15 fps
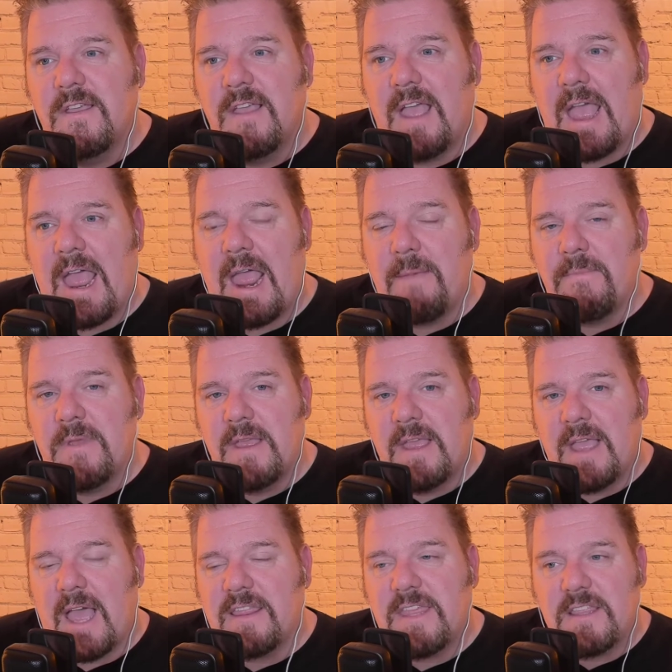
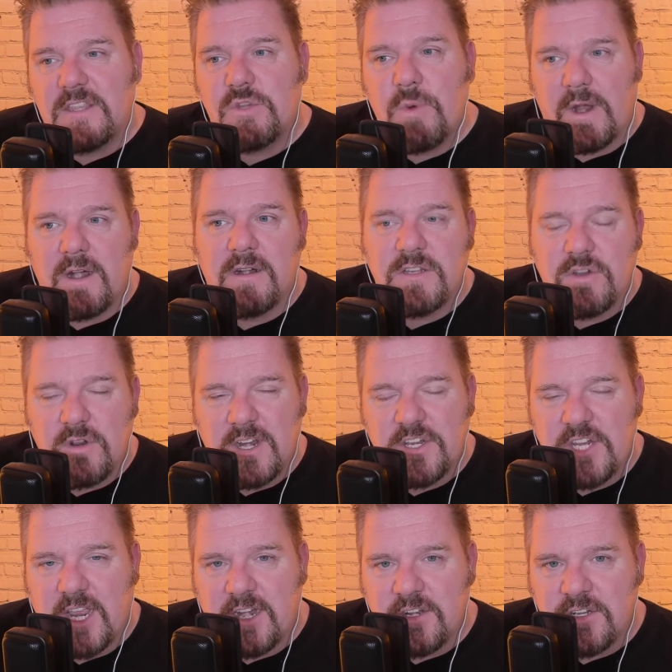I think Twitter's going to
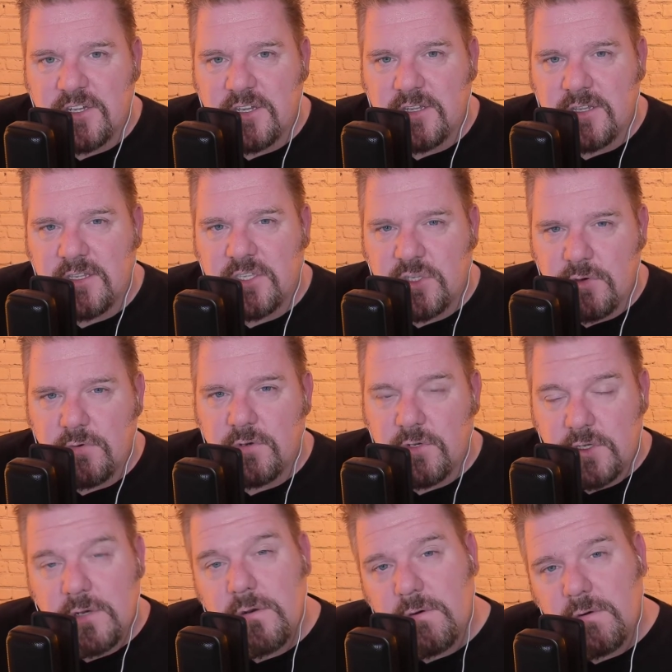change soon
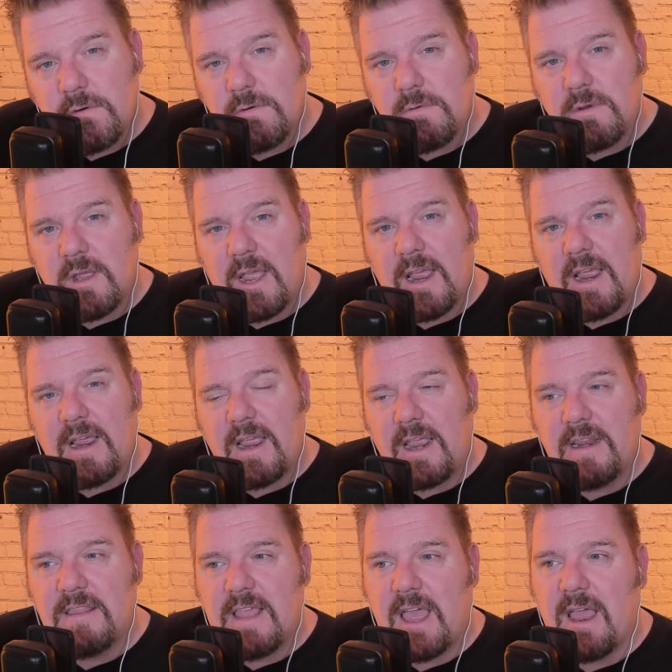too,
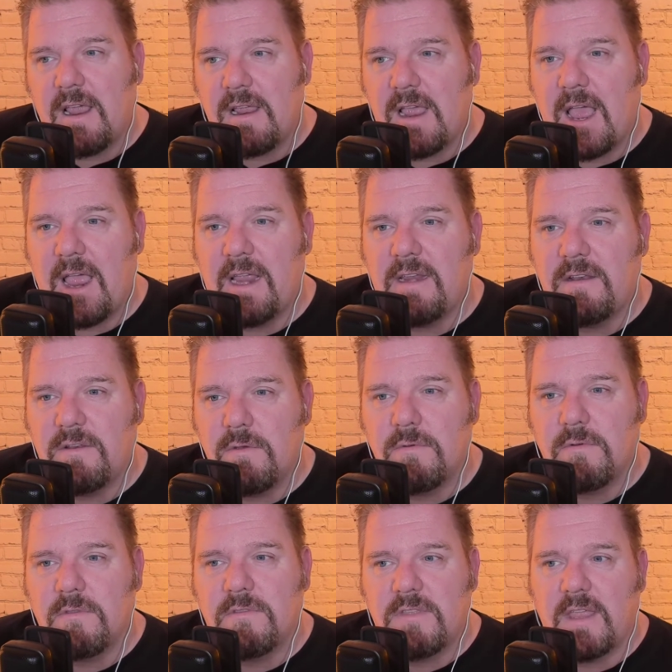in that I
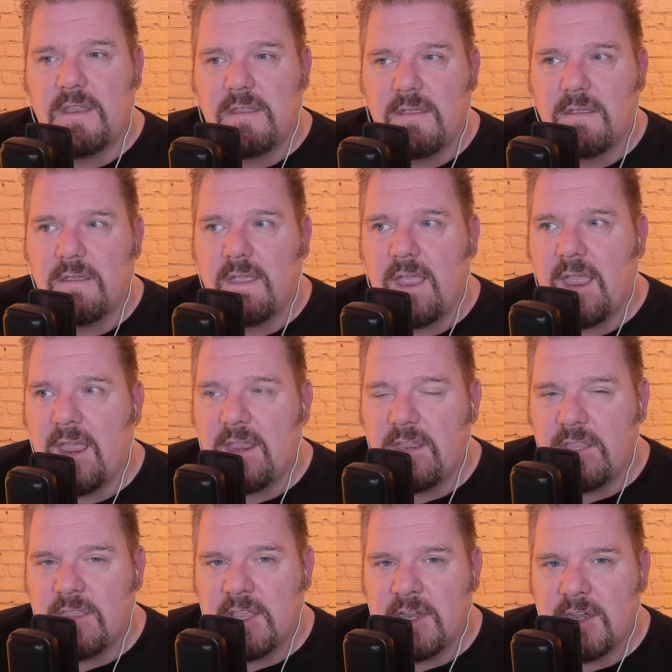don't think
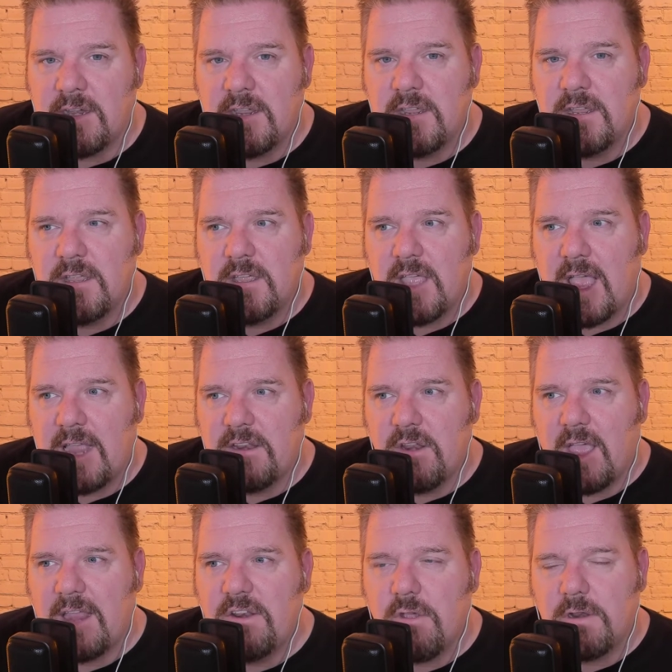either
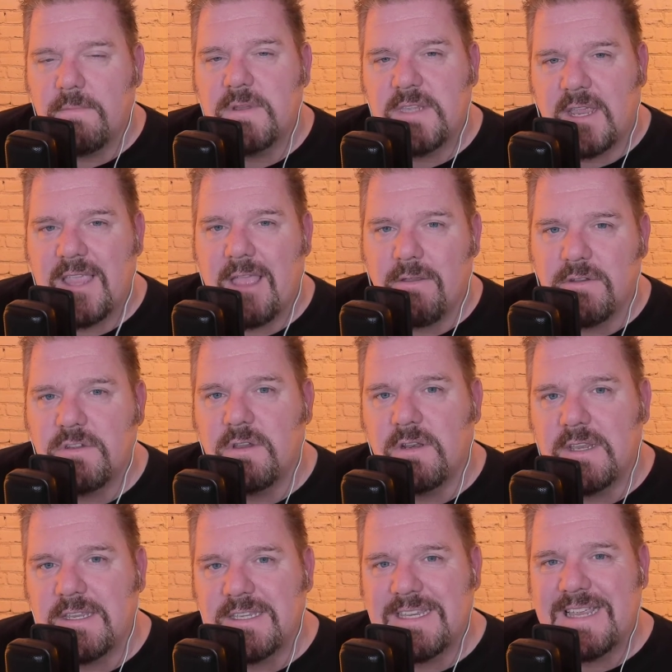anonymous accounts should
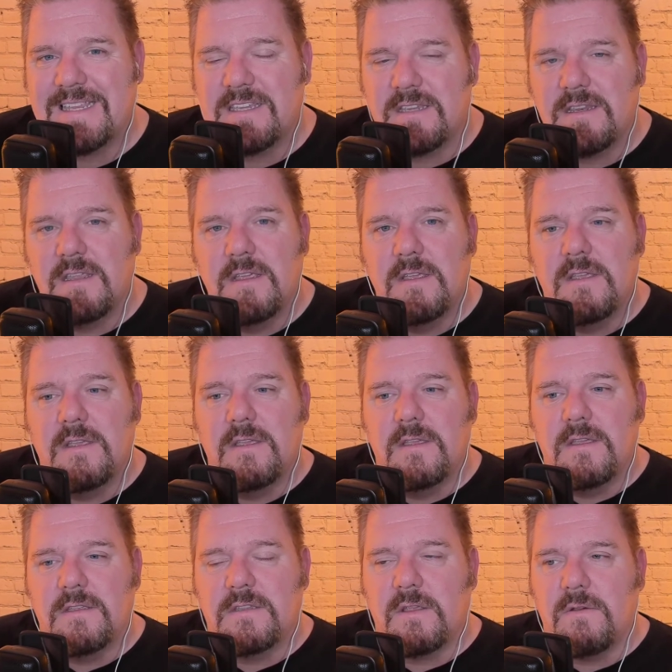exist.
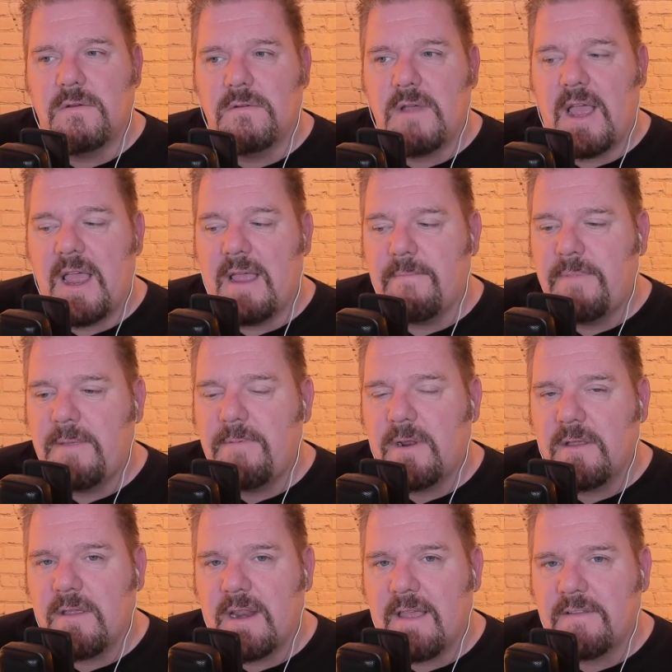So people
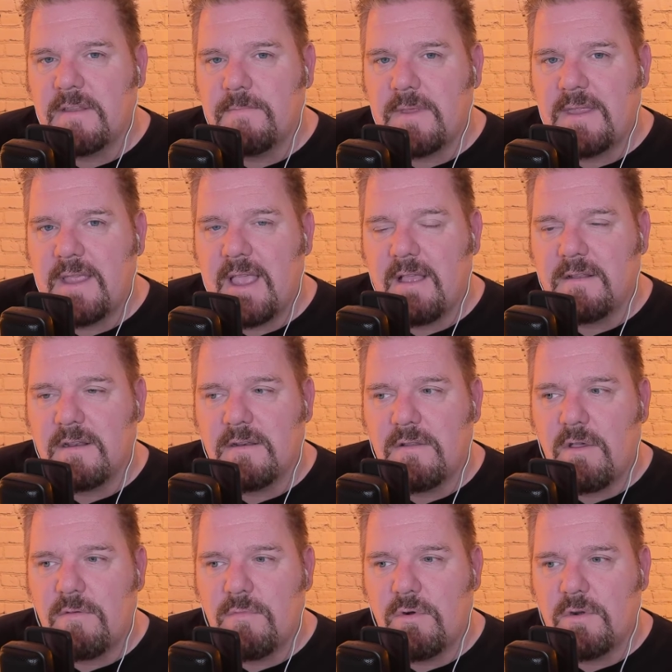are going to have to be held a
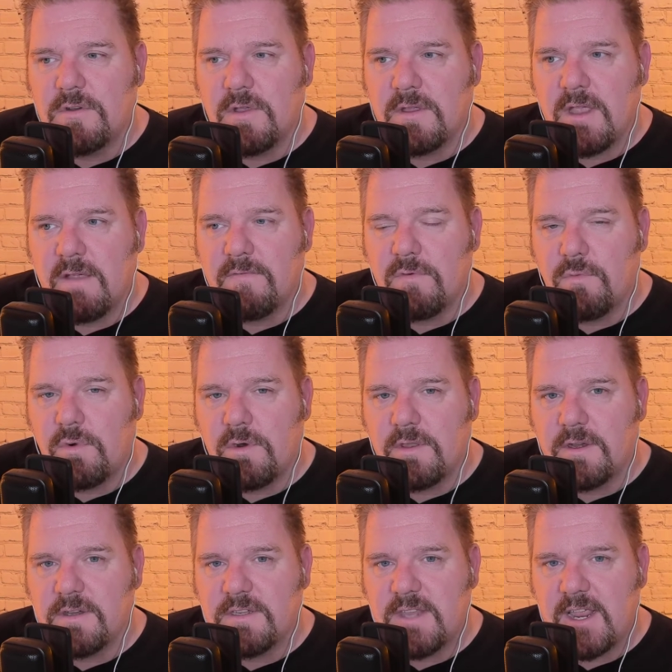lot more to account for what
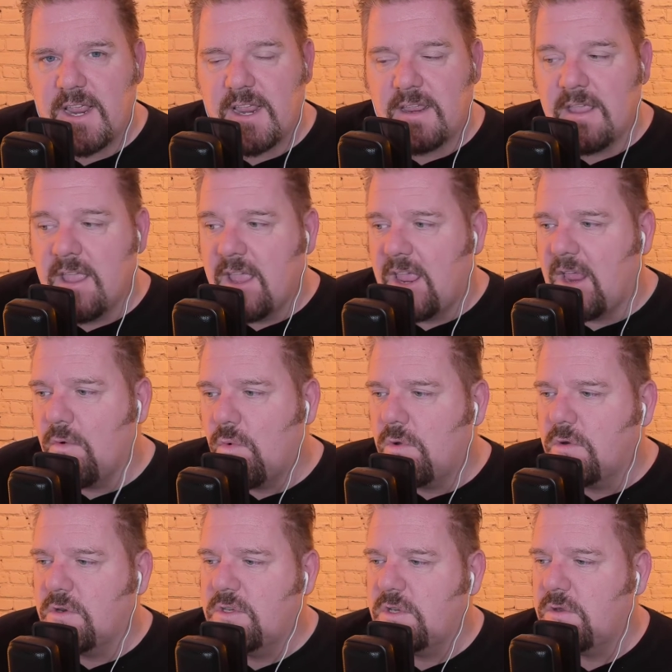they're saying. It
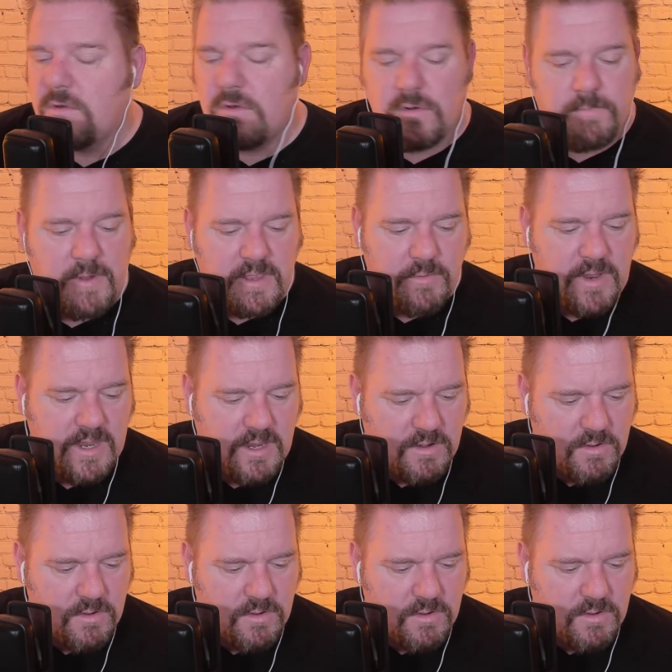won't do. By the way,